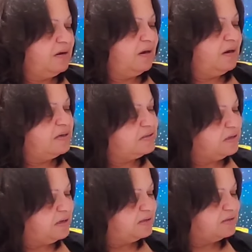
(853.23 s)
All right,
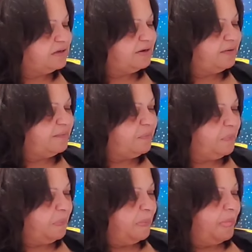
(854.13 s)
so let's see.
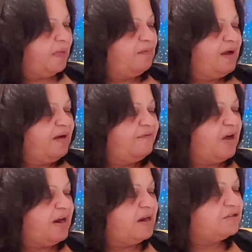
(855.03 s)
We have
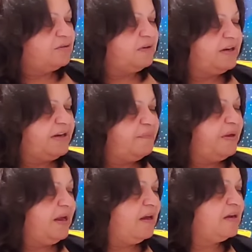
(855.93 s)
financial relief,
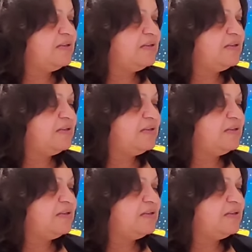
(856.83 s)
being